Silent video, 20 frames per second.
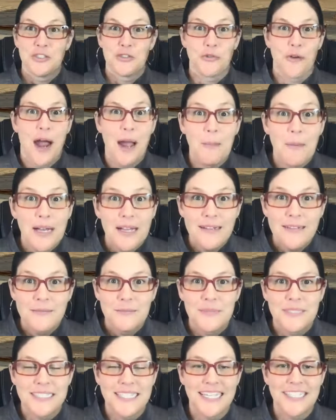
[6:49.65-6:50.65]
trauma,
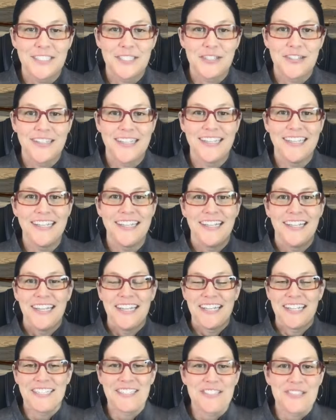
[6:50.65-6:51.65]
potentially,
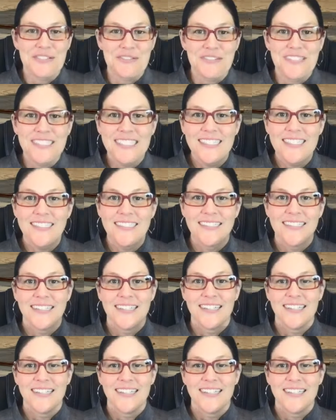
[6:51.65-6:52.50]
history.